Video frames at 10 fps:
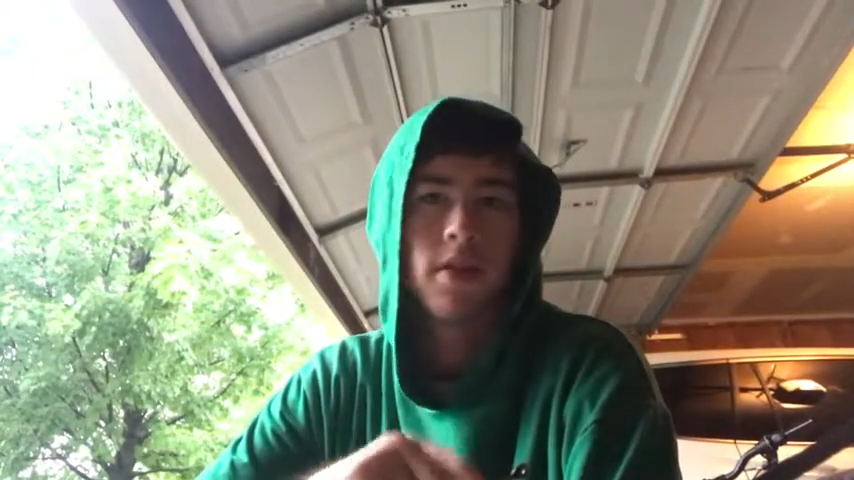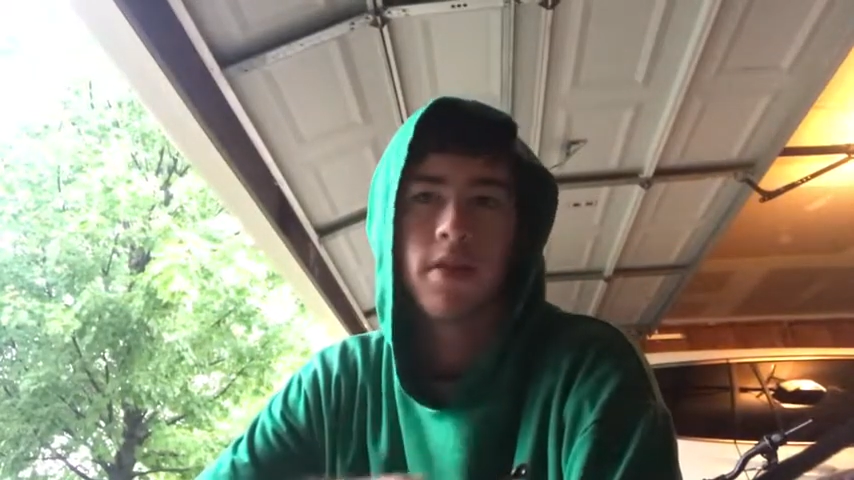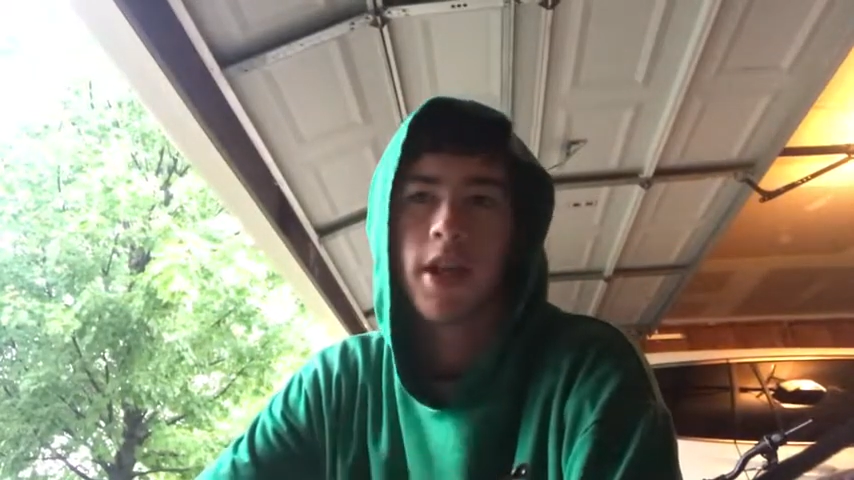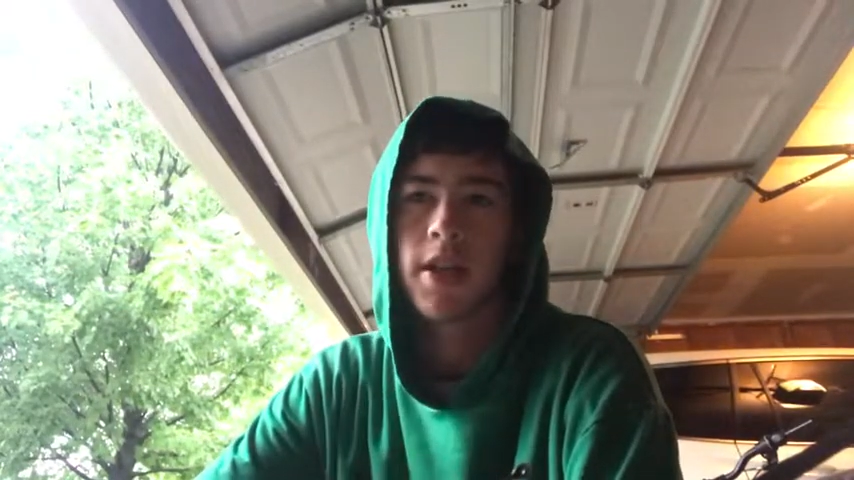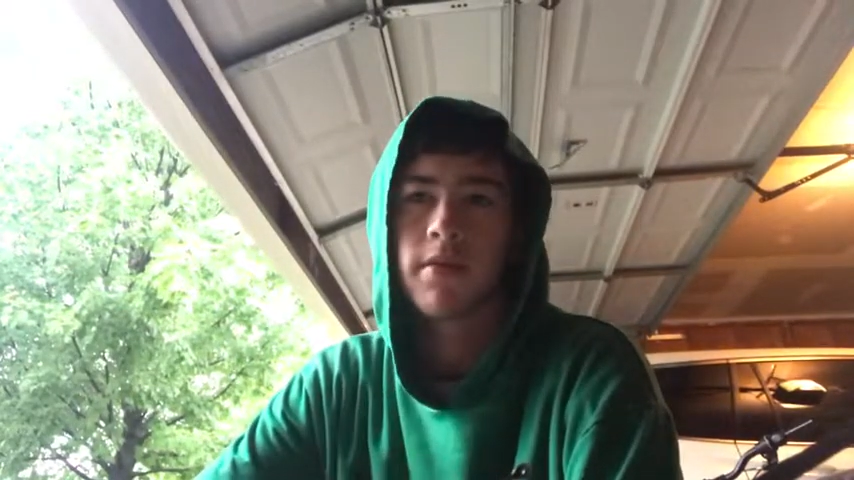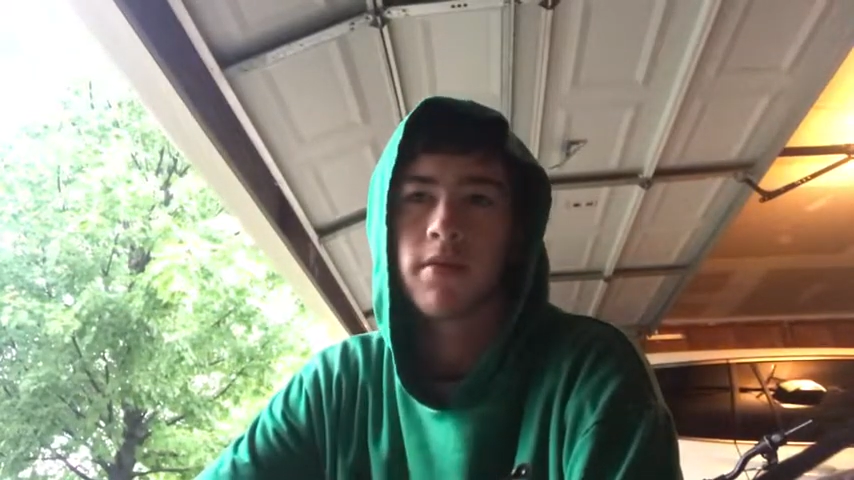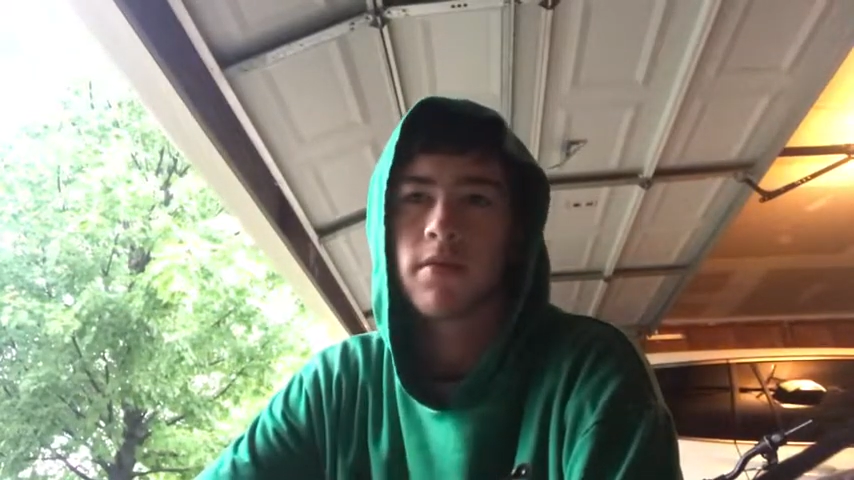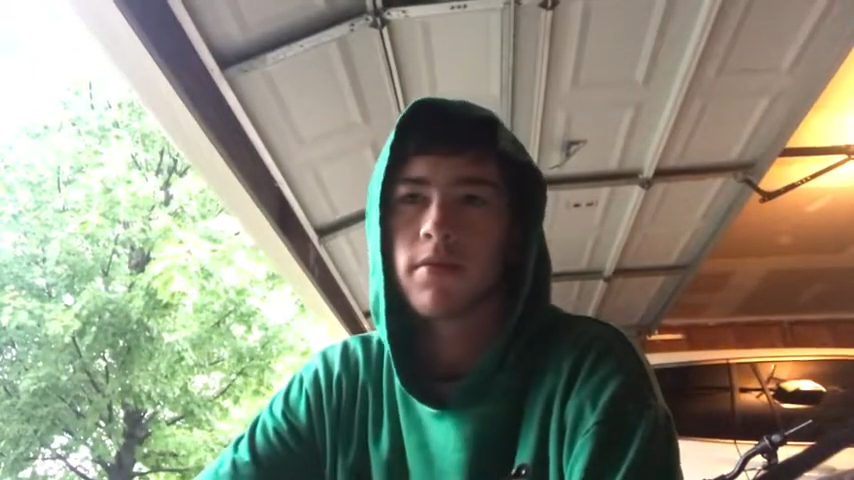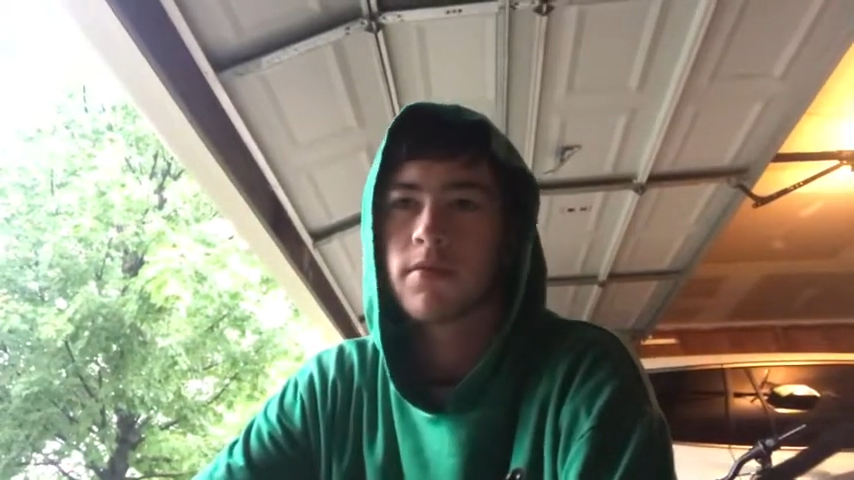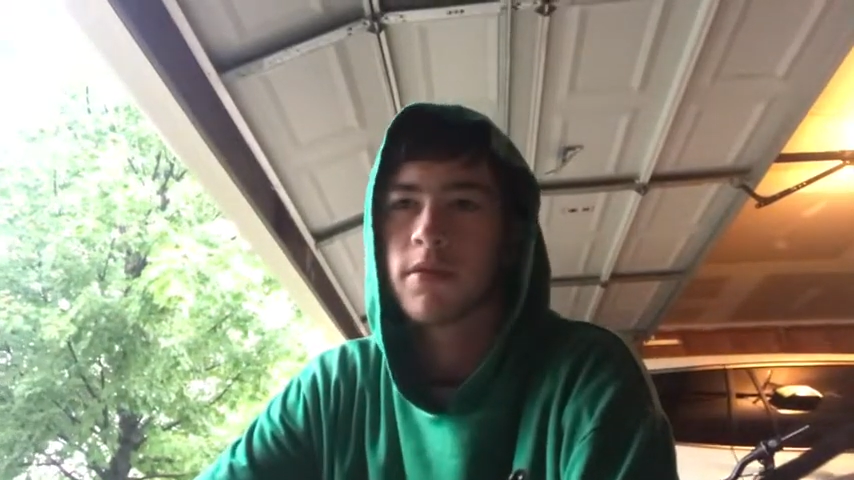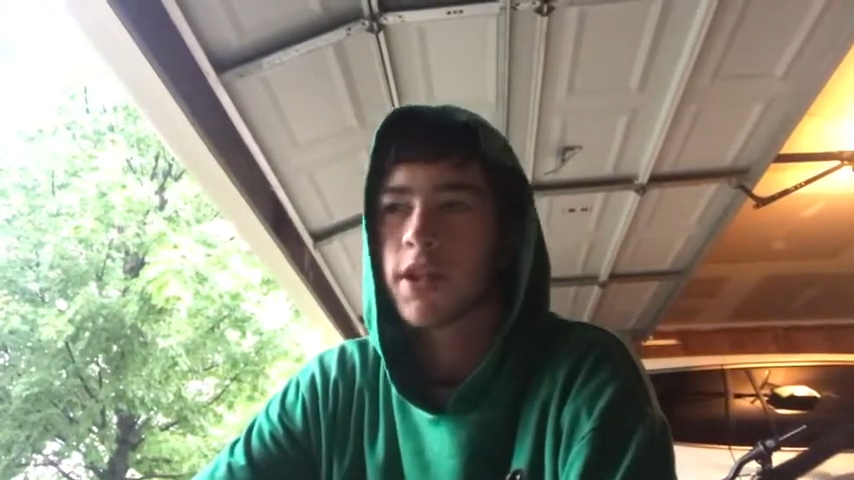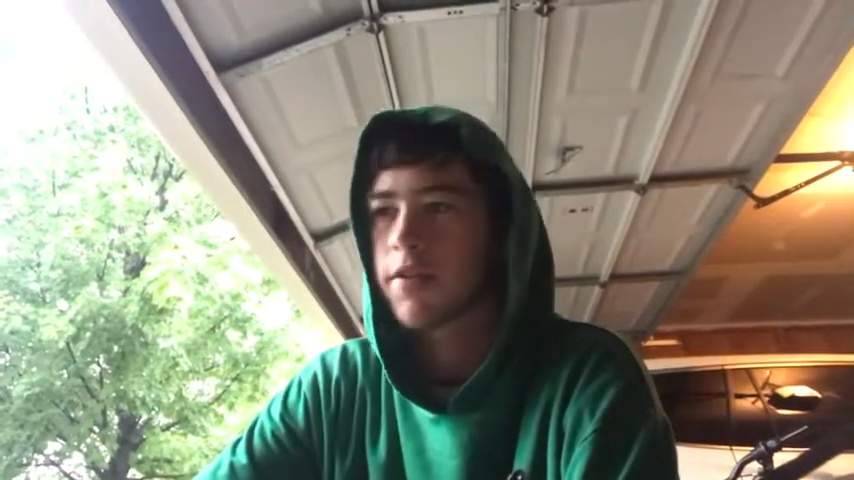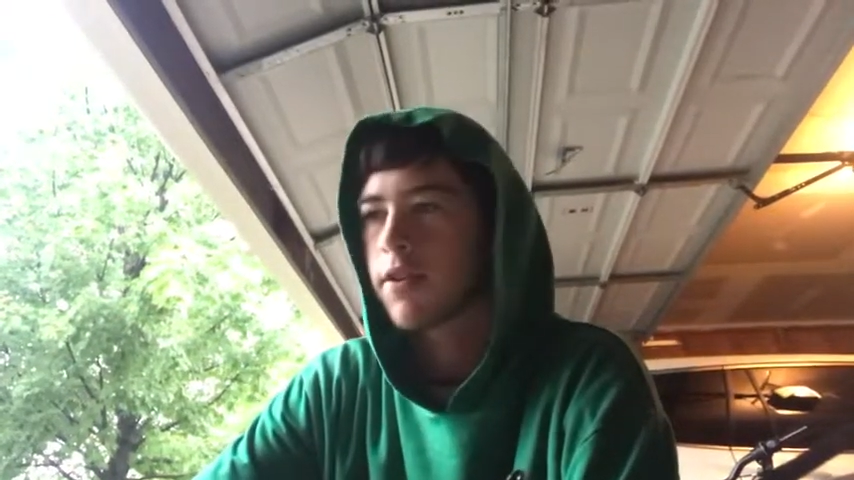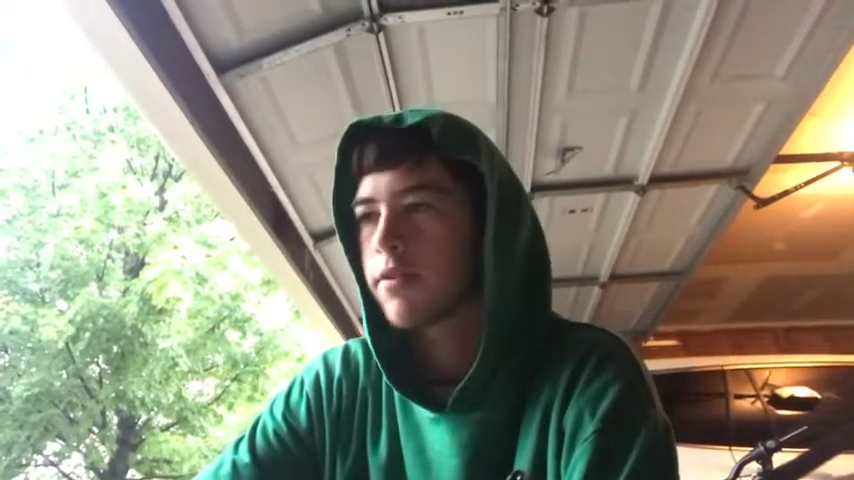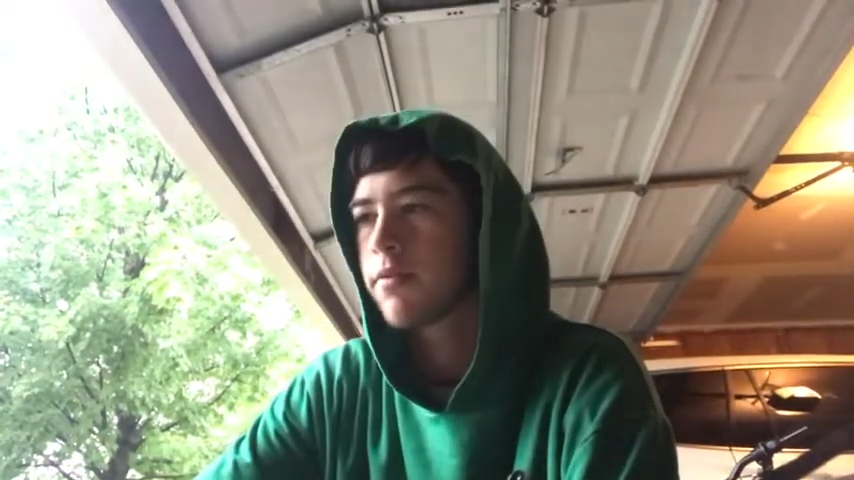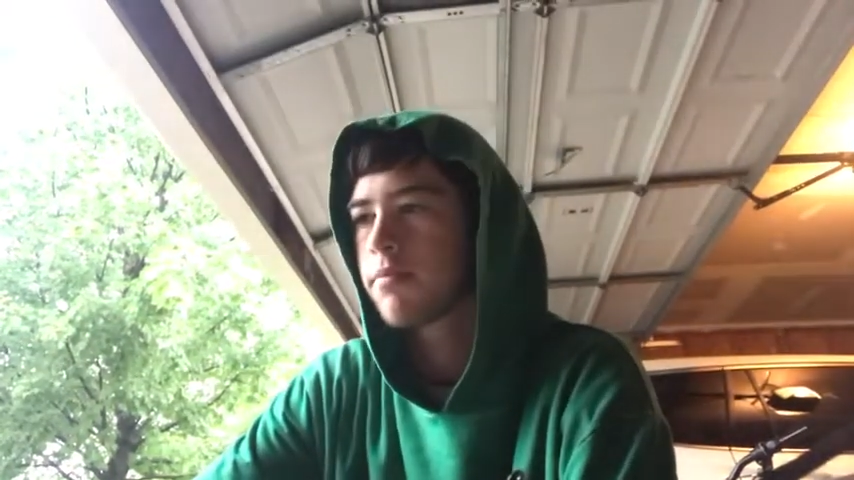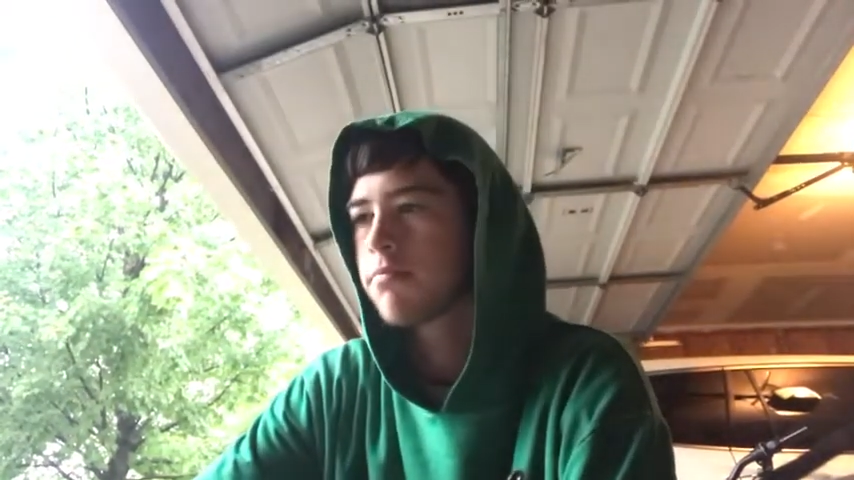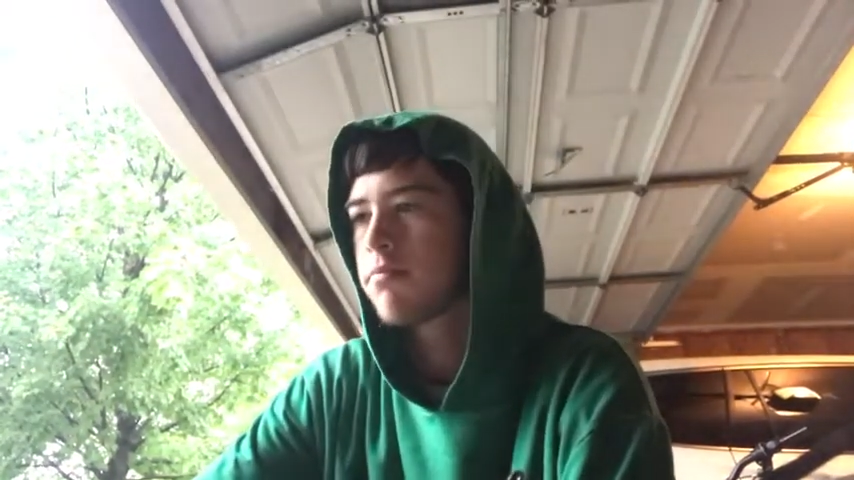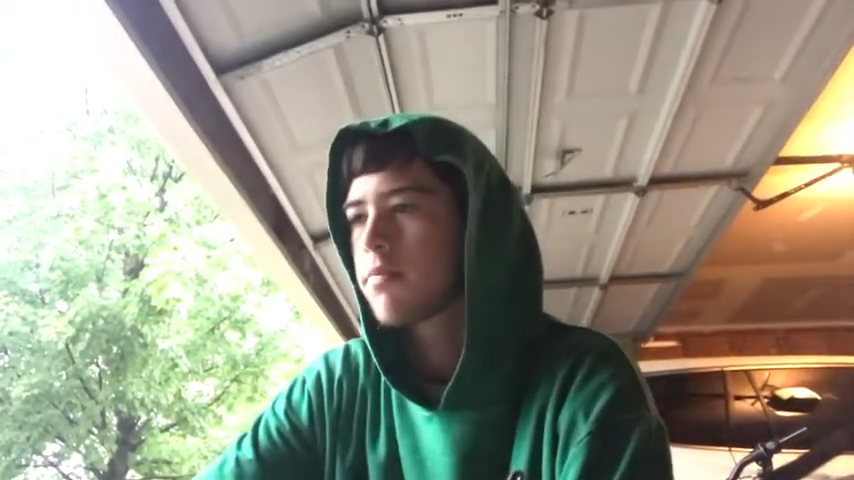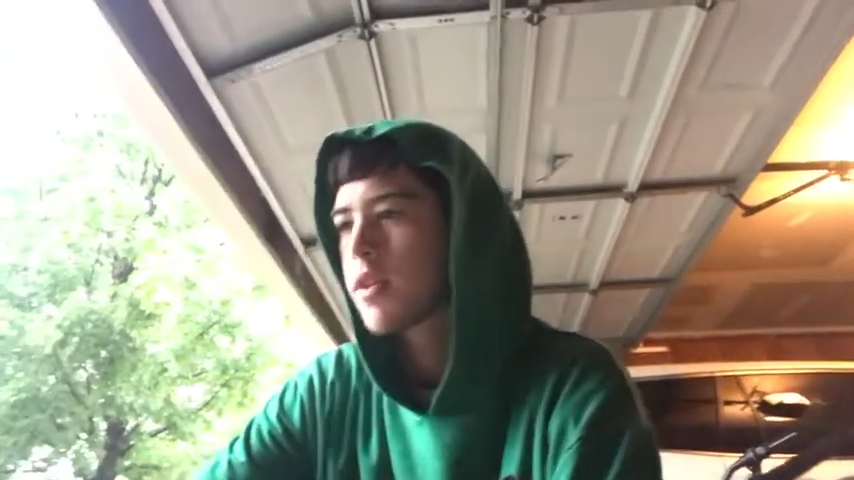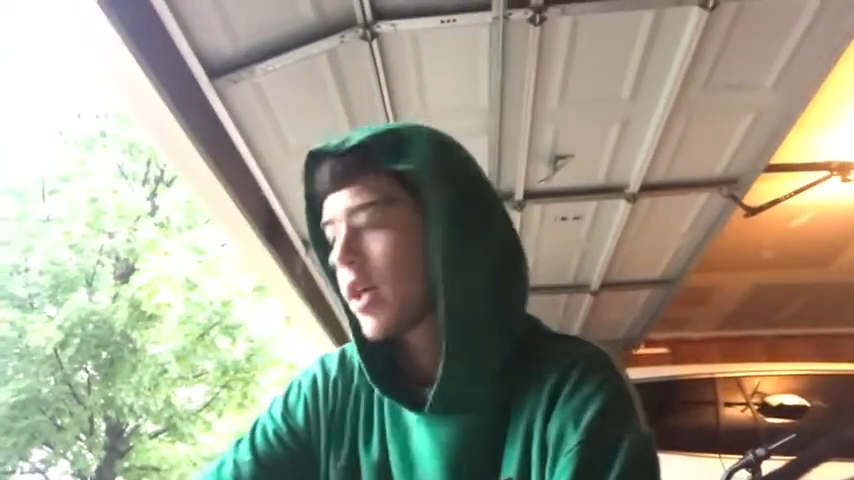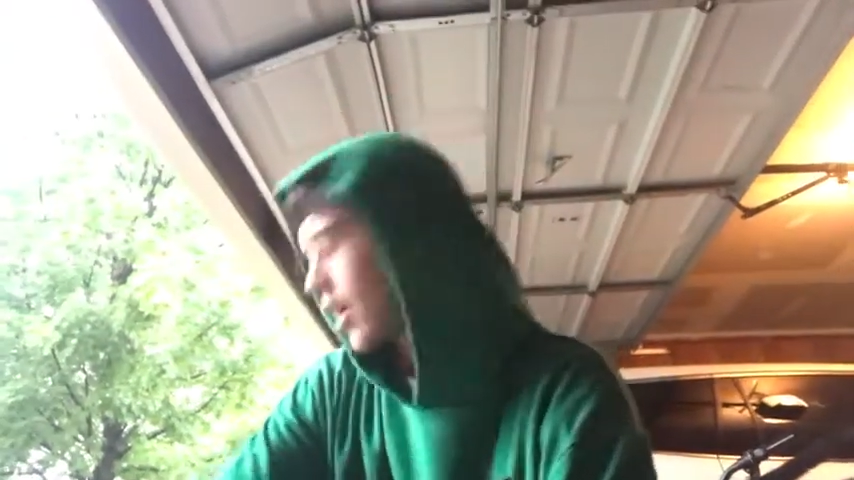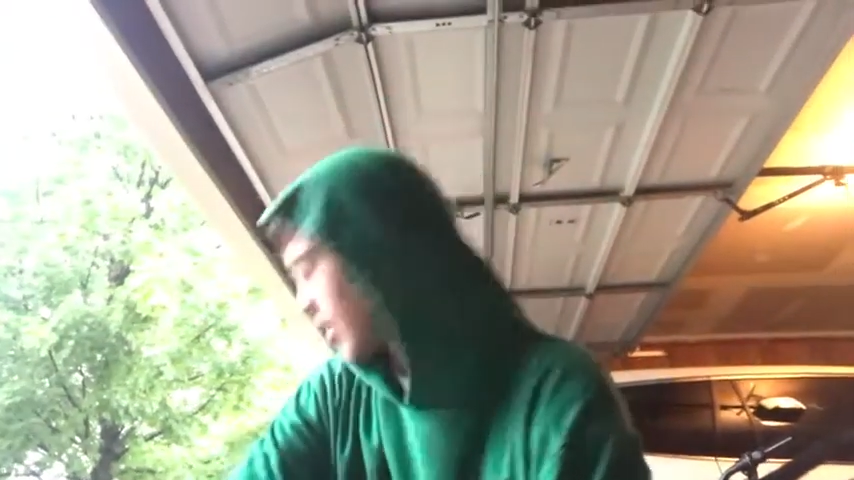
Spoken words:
That sounded kind